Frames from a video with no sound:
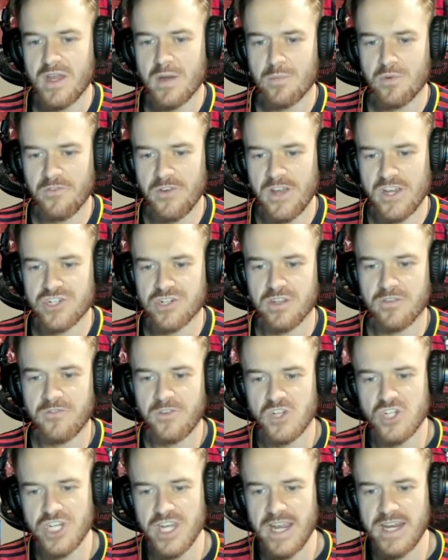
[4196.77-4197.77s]
professional
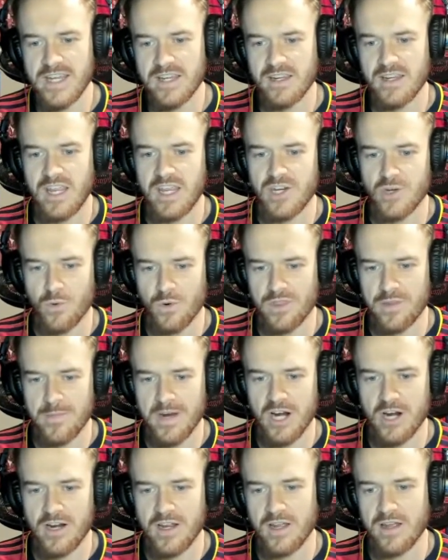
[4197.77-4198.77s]
officiating in North
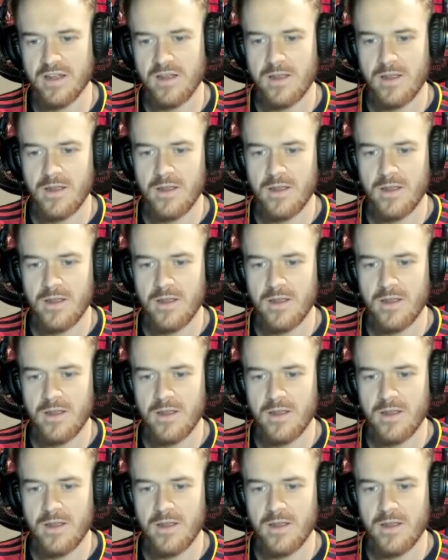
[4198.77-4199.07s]
America.